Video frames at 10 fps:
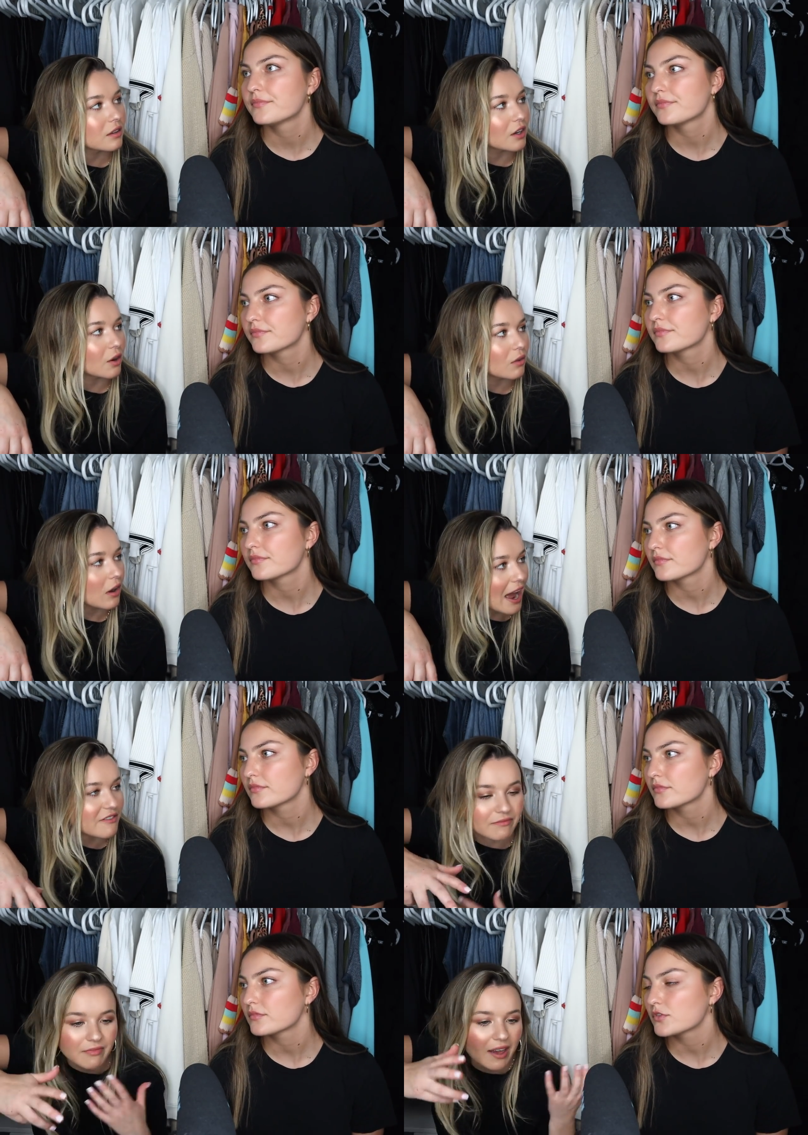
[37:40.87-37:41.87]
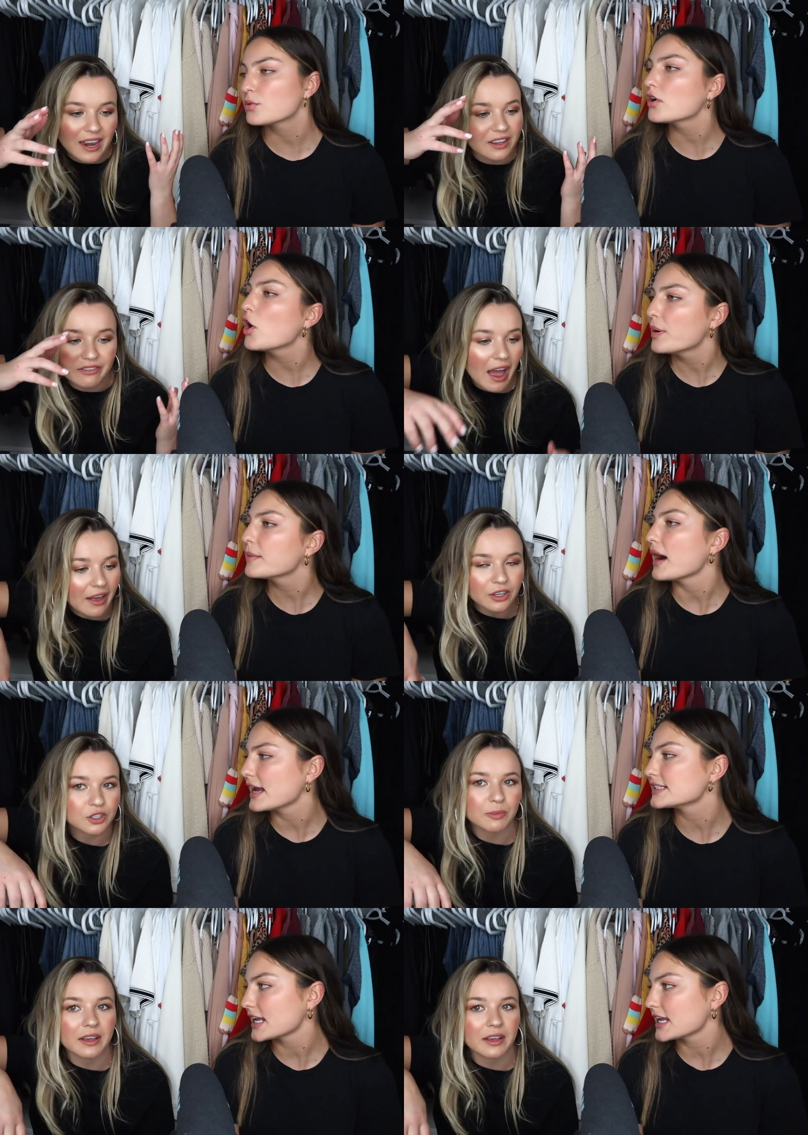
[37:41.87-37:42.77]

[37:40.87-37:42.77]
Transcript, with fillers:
Speaker 1: you know, add we are open minded.